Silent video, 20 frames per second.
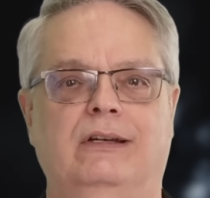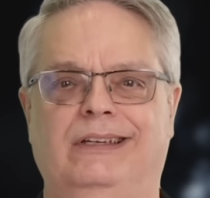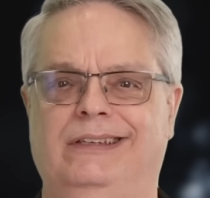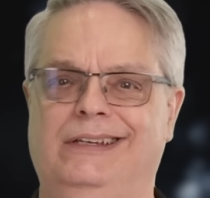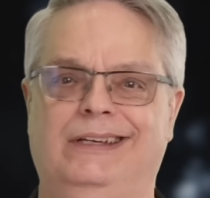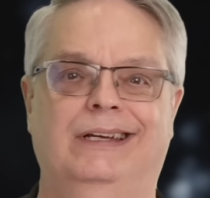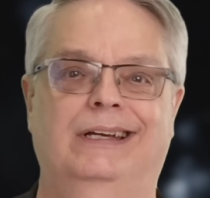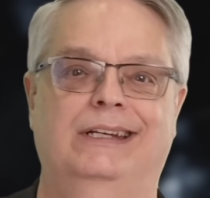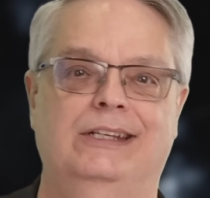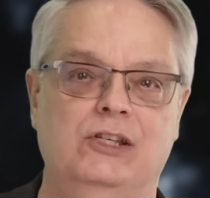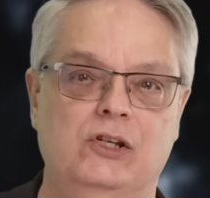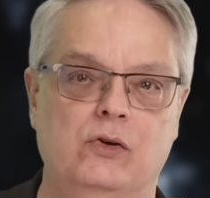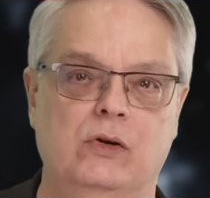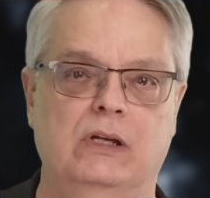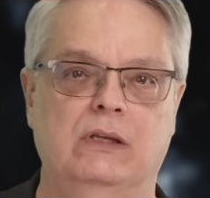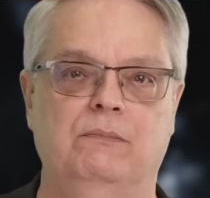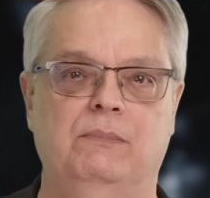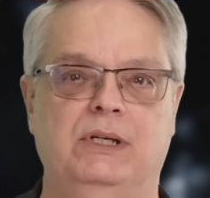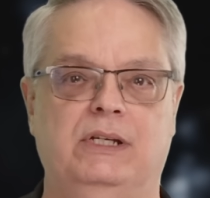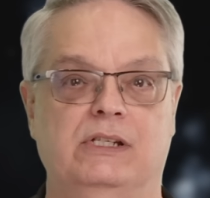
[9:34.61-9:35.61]
And you got to do
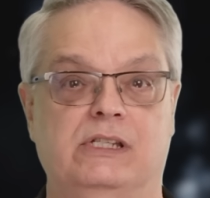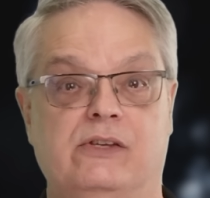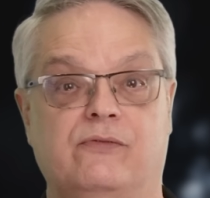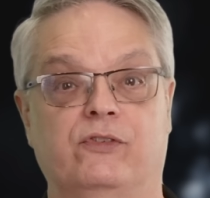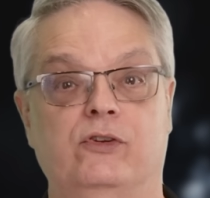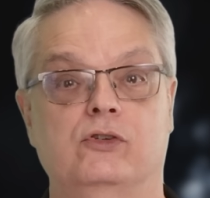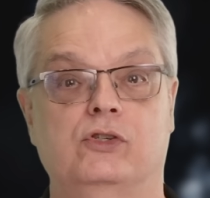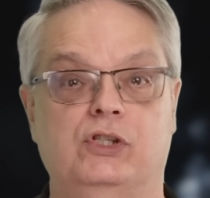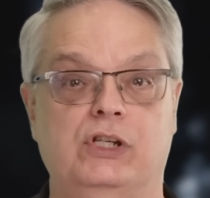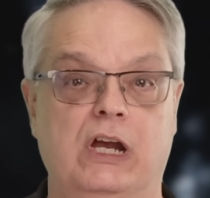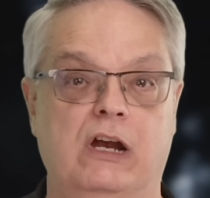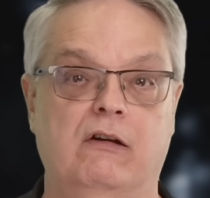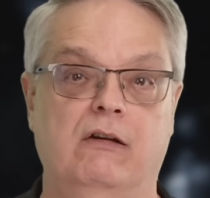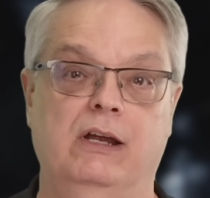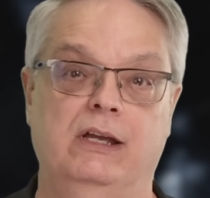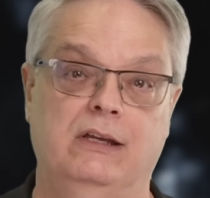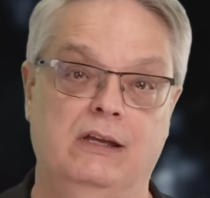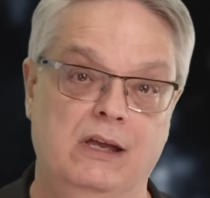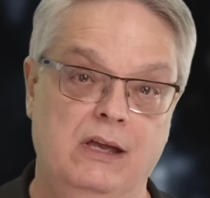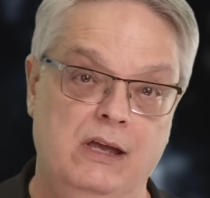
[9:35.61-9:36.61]
it, because if you're
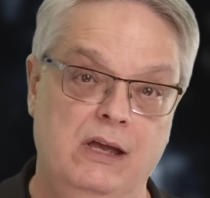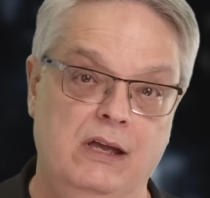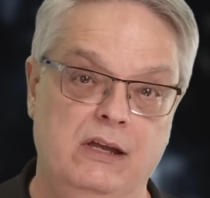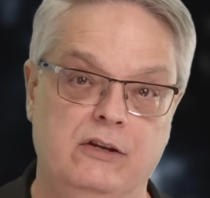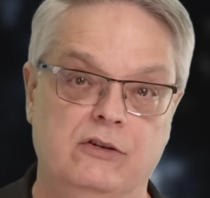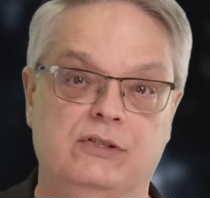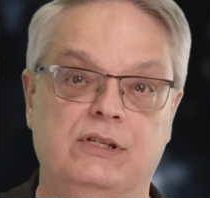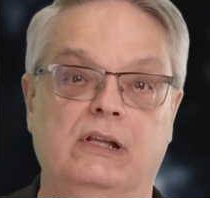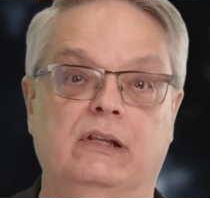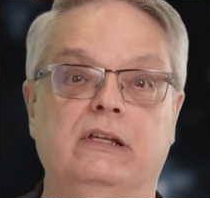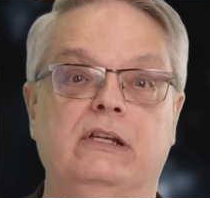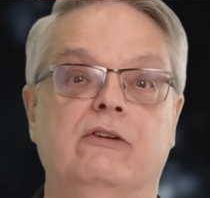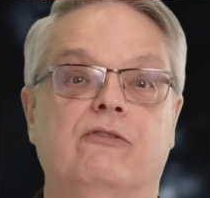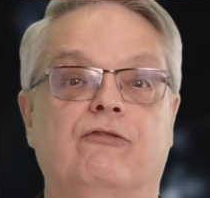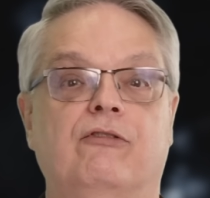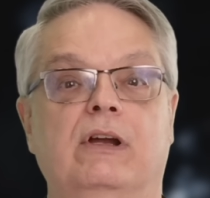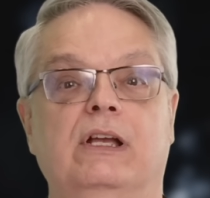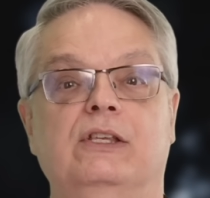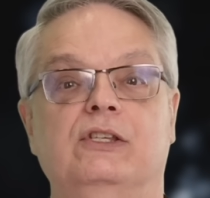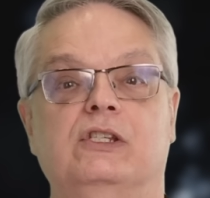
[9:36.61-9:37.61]
sharing, you're telling your
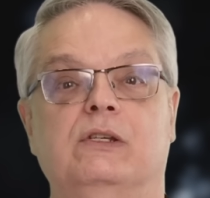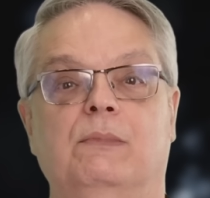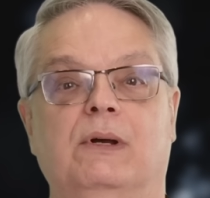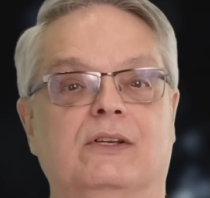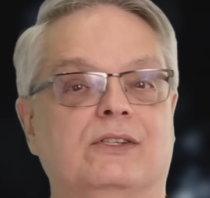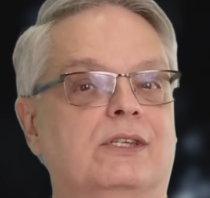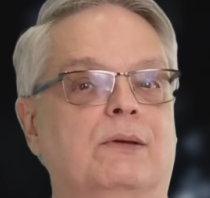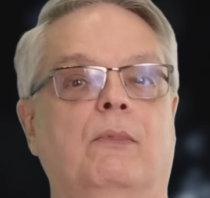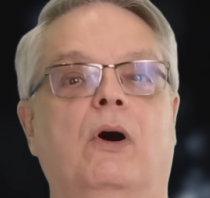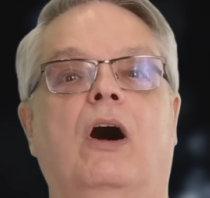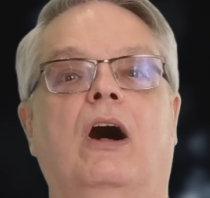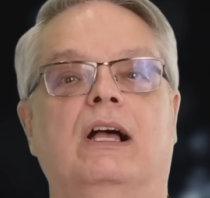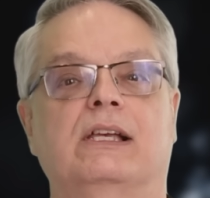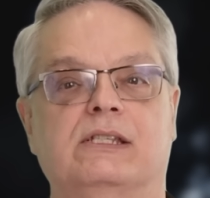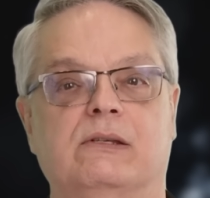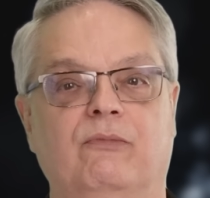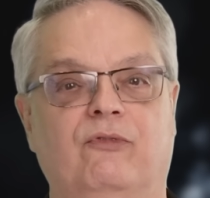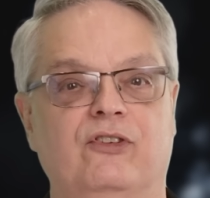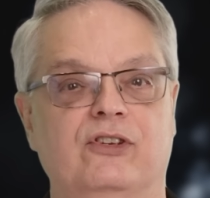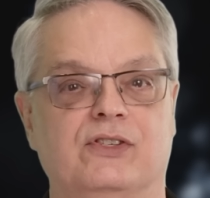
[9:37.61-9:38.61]
friends about some
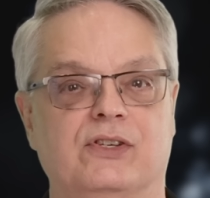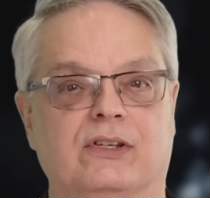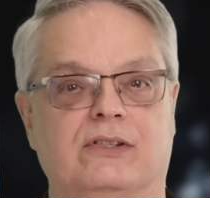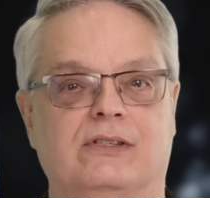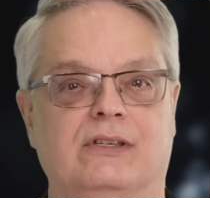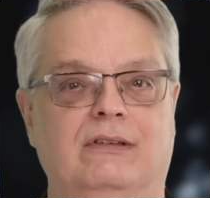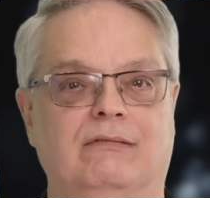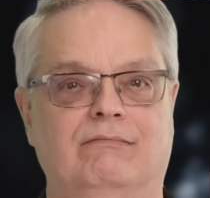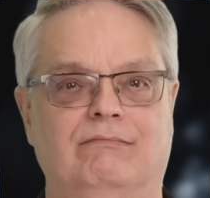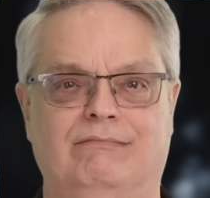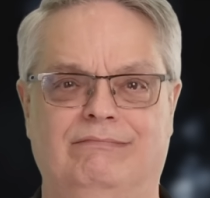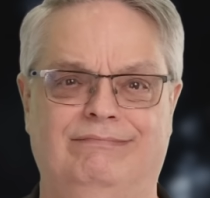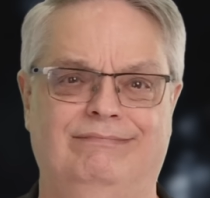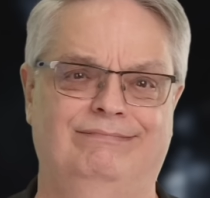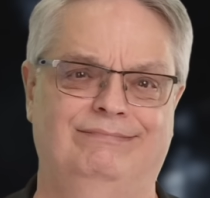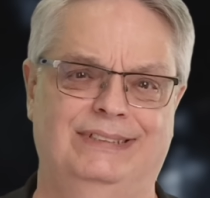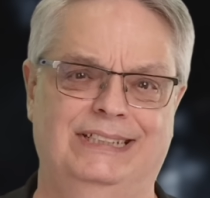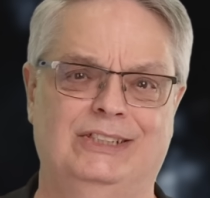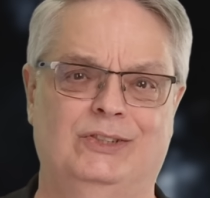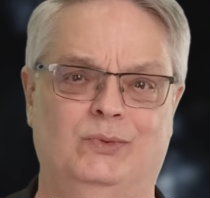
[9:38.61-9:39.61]
awesome physics, and
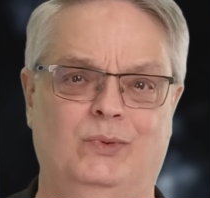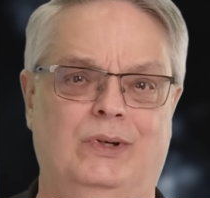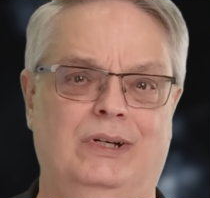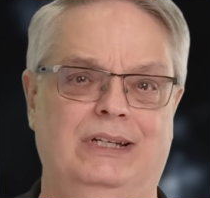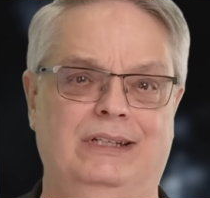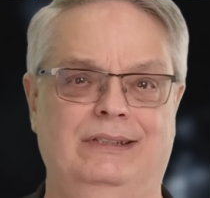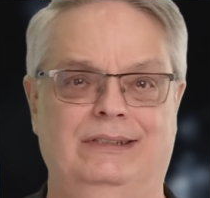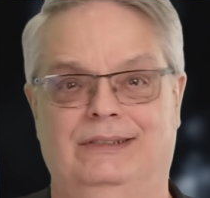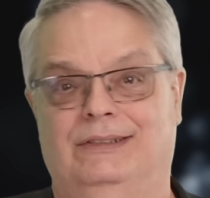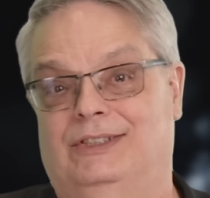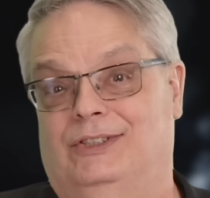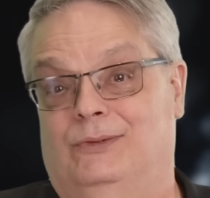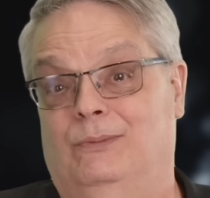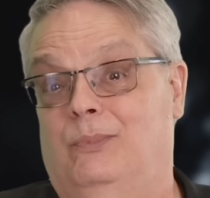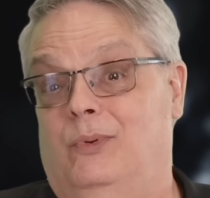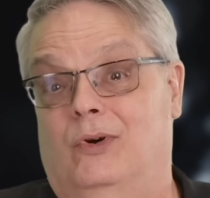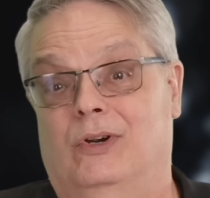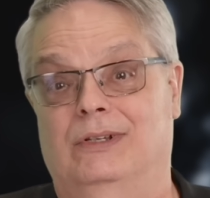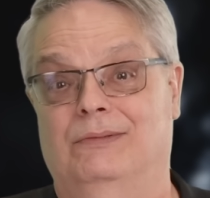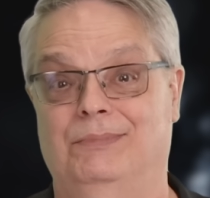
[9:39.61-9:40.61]
that's why it's
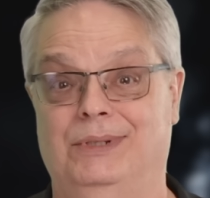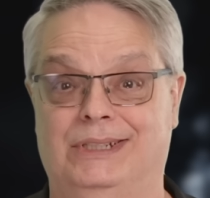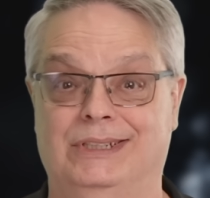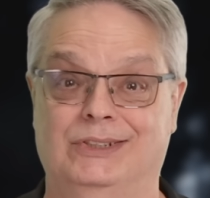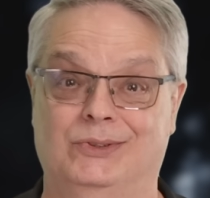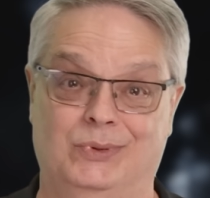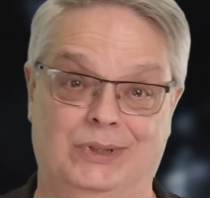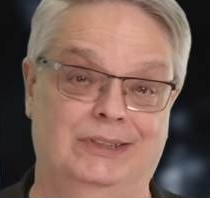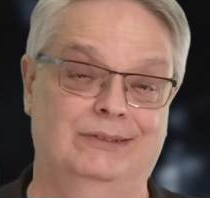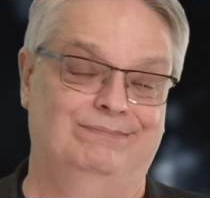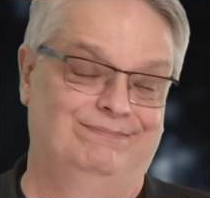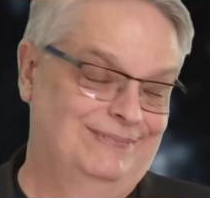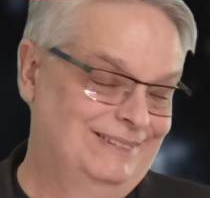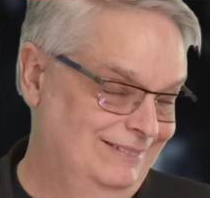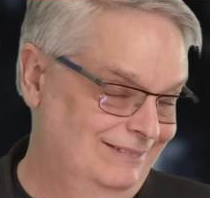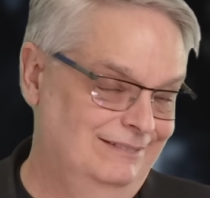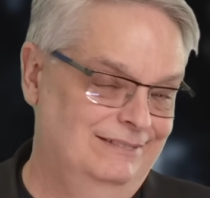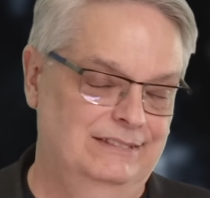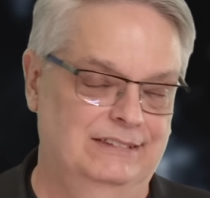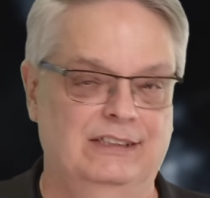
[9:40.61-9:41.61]
important, because, well,
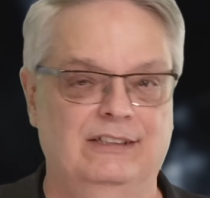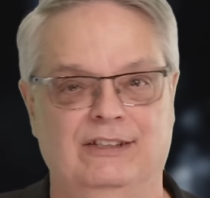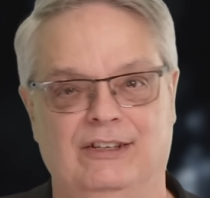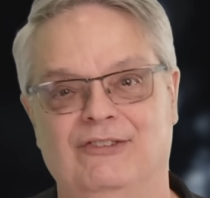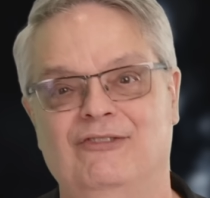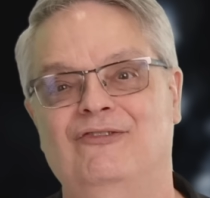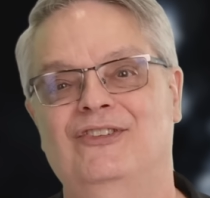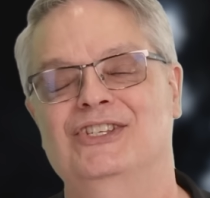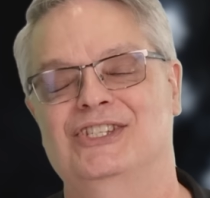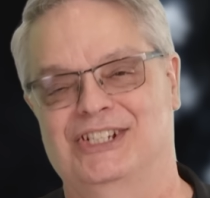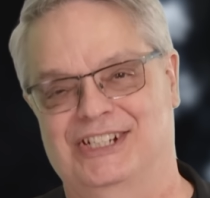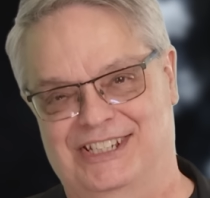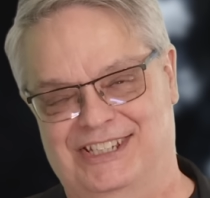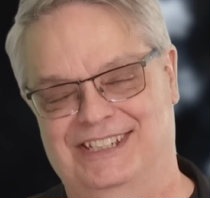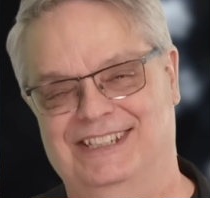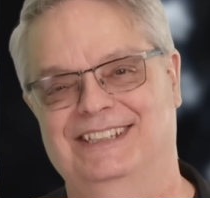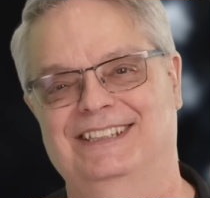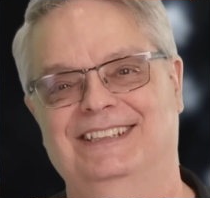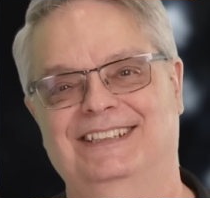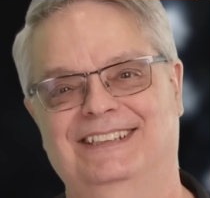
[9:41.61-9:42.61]

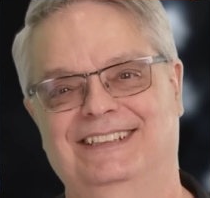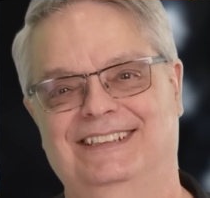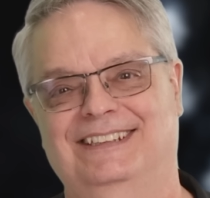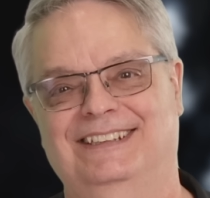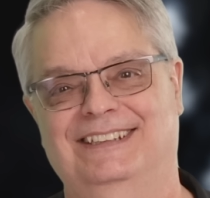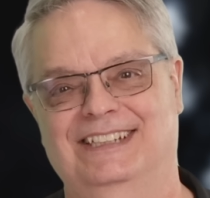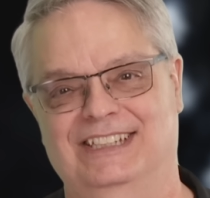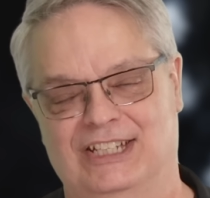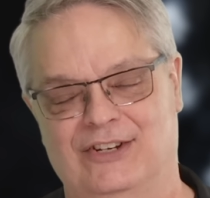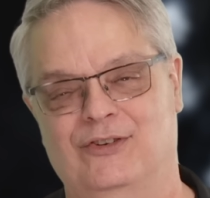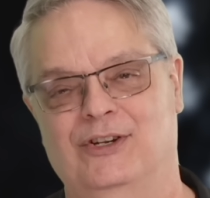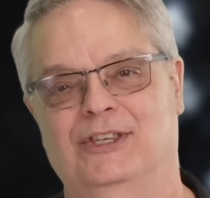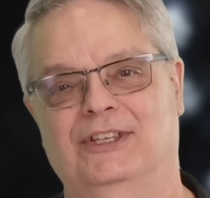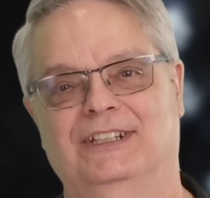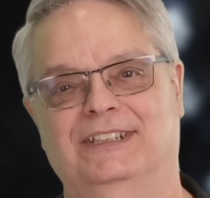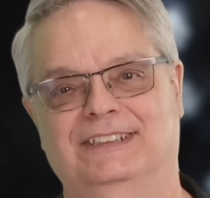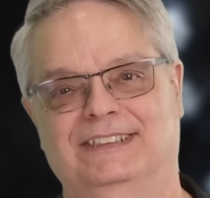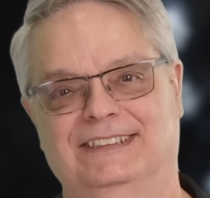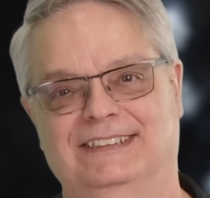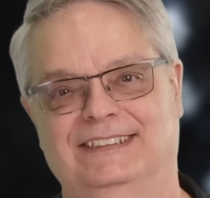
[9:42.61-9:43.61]
physics is
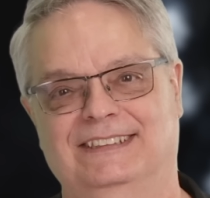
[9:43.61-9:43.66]
everything.